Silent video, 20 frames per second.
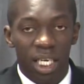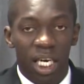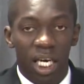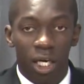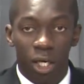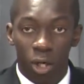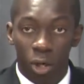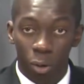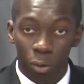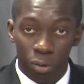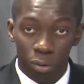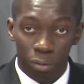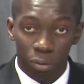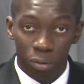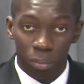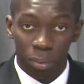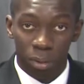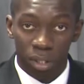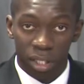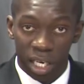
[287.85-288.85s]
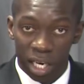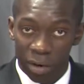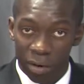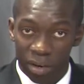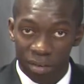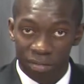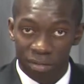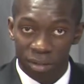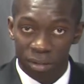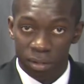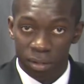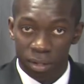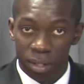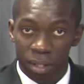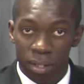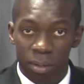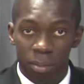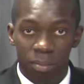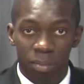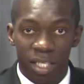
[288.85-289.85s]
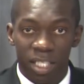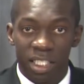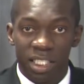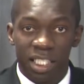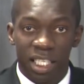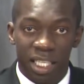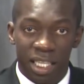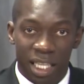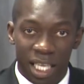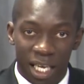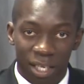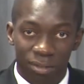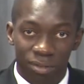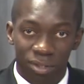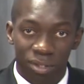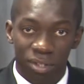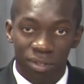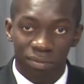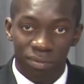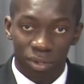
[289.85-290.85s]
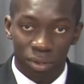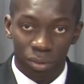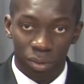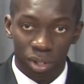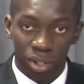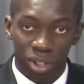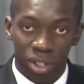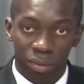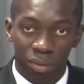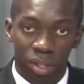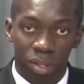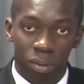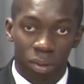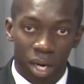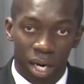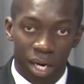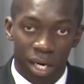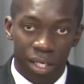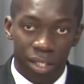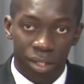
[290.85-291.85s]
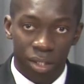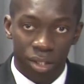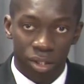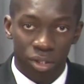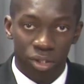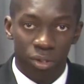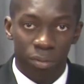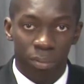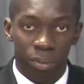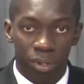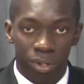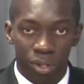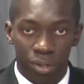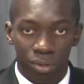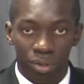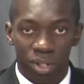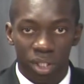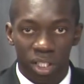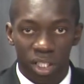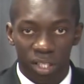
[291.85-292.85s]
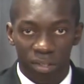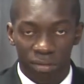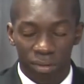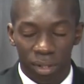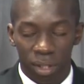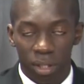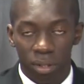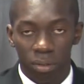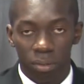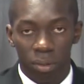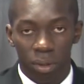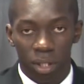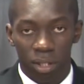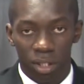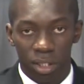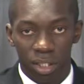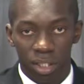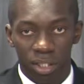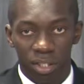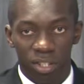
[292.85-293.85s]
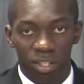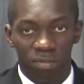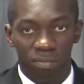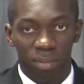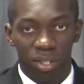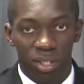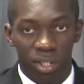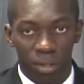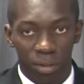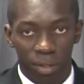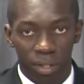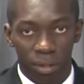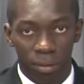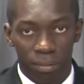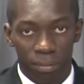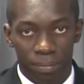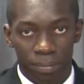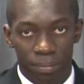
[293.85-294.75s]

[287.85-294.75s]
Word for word: A low throughput, however, means that thousands of units are required to produce significant quantities of material.